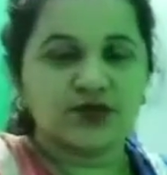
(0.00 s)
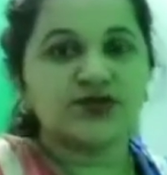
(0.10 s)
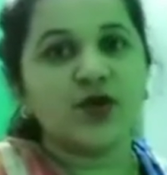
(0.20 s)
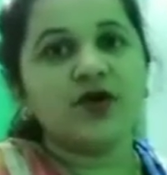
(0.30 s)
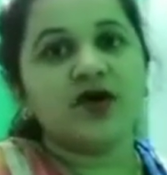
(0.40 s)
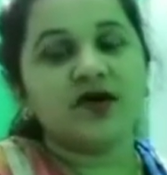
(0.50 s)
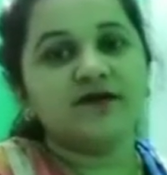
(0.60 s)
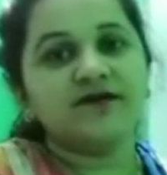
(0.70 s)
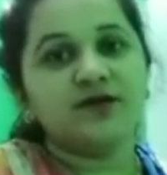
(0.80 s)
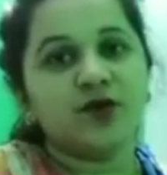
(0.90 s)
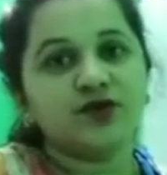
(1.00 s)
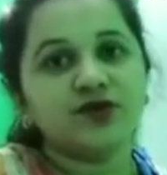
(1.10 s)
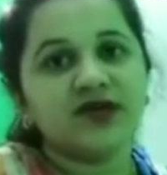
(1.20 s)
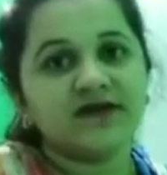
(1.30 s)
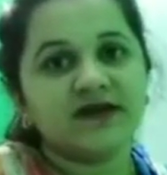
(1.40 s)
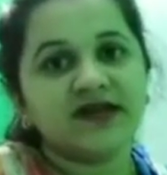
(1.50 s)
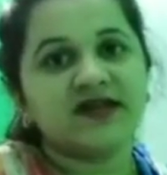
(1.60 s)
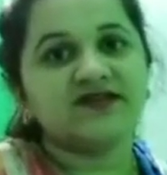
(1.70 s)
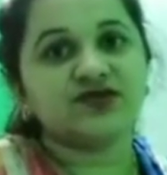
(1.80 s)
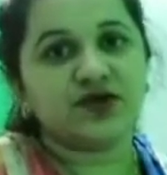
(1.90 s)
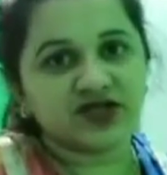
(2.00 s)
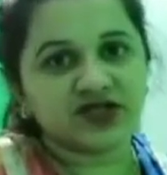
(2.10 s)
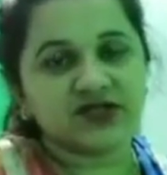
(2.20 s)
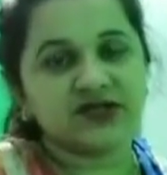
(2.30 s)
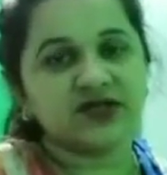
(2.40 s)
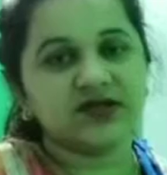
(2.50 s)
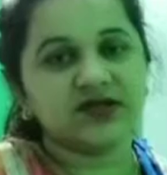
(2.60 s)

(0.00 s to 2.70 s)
So if you want to give any instruction,